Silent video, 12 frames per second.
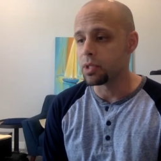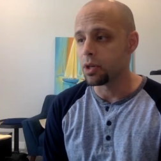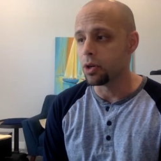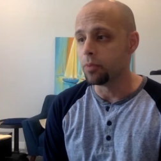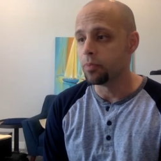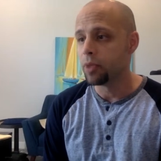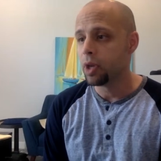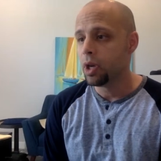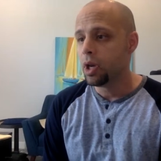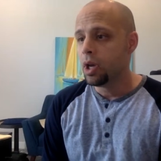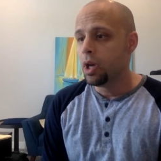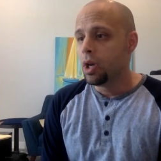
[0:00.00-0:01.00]
So
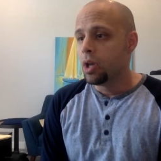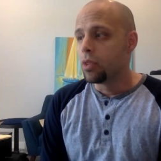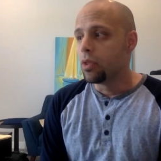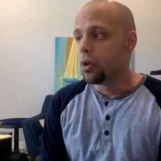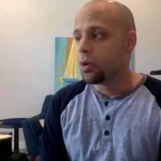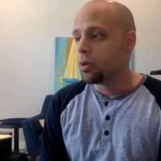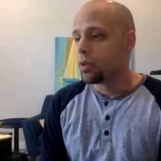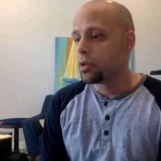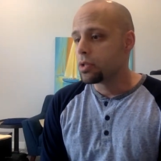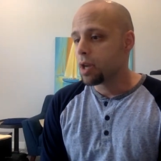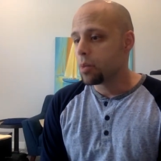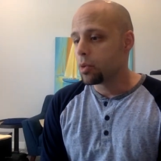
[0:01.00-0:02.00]
though
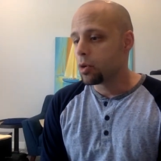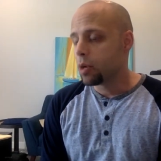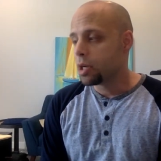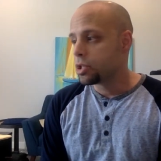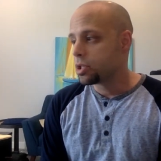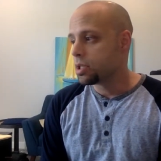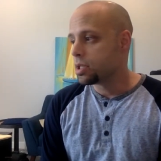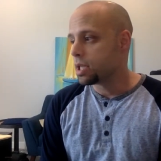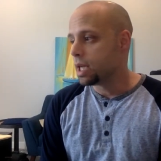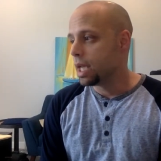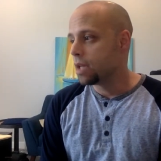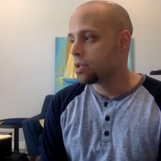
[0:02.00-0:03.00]
there's a couple of questions
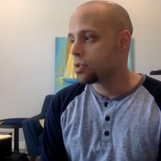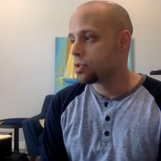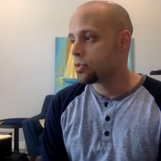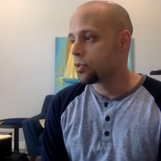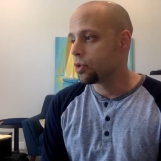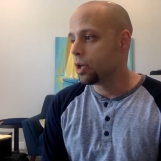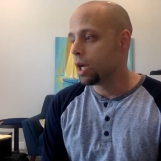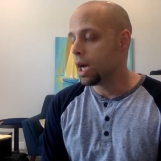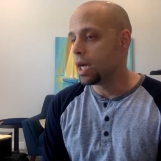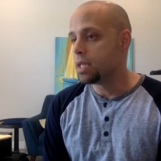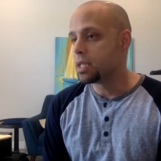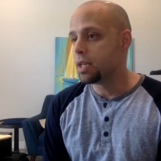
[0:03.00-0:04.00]
and answers for you
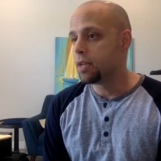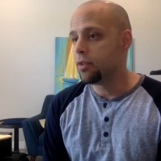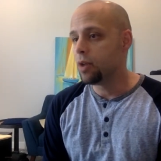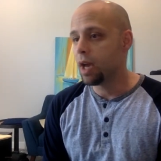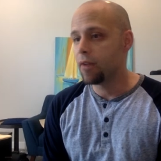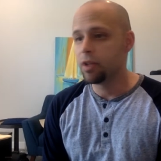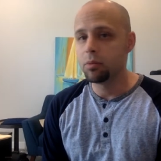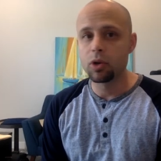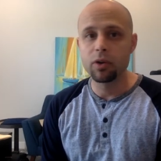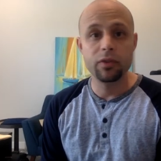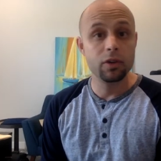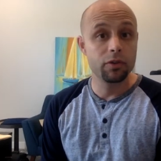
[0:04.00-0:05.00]
guys. If you have any
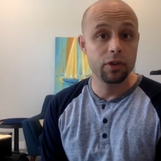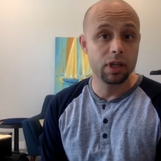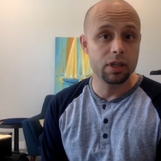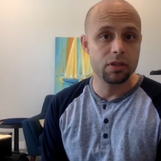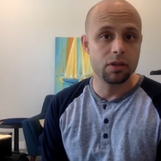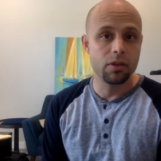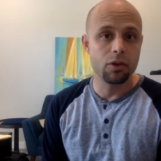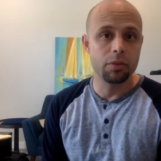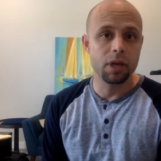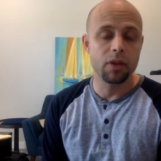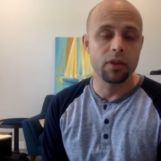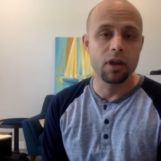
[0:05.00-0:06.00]
more, feel free to throw them
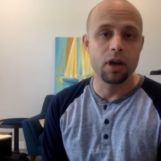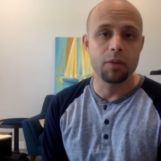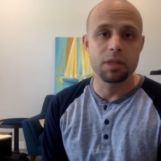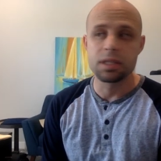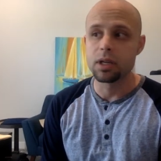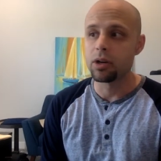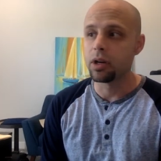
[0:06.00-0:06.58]
down in the comments there.